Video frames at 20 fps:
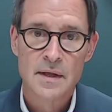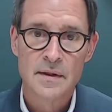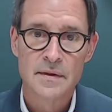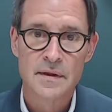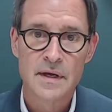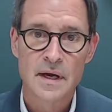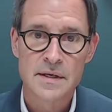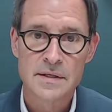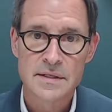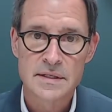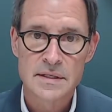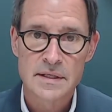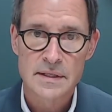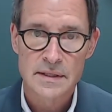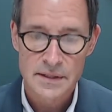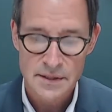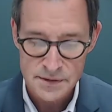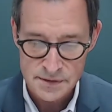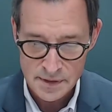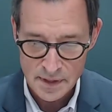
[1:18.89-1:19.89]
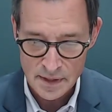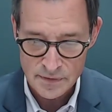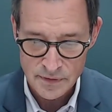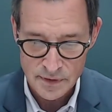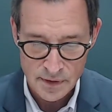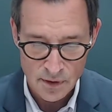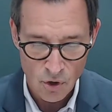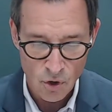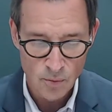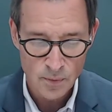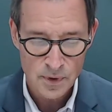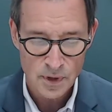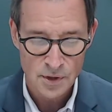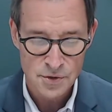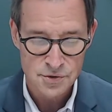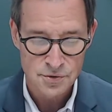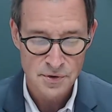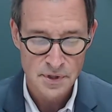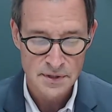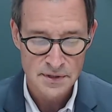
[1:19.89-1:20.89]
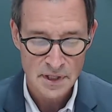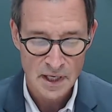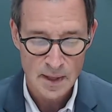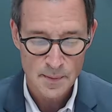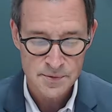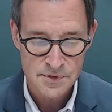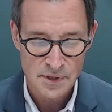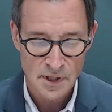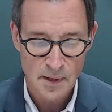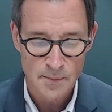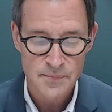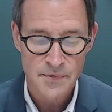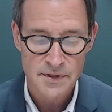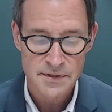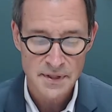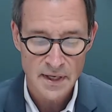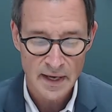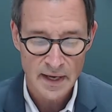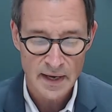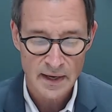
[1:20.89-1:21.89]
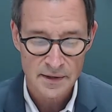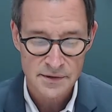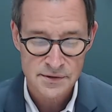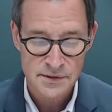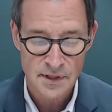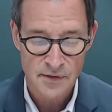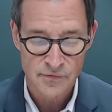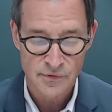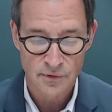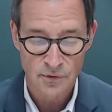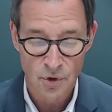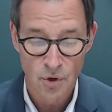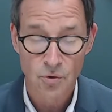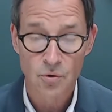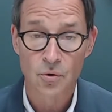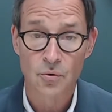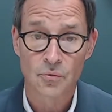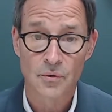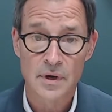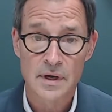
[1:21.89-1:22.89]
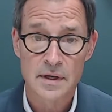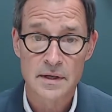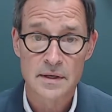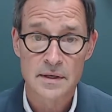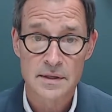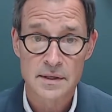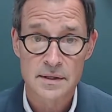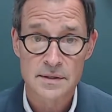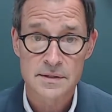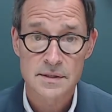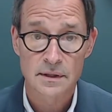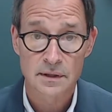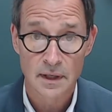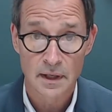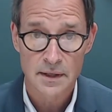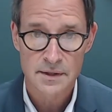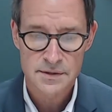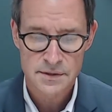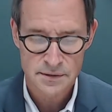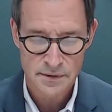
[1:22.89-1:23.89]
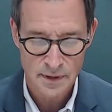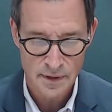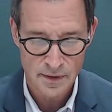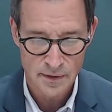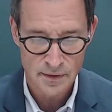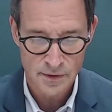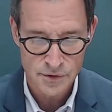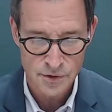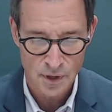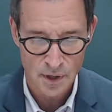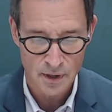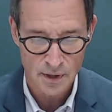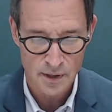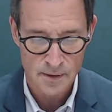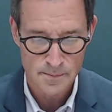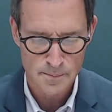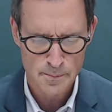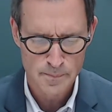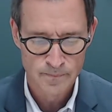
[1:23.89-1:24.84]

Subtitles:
The idea is that the home country tops up the tax if the local rate is less than the target.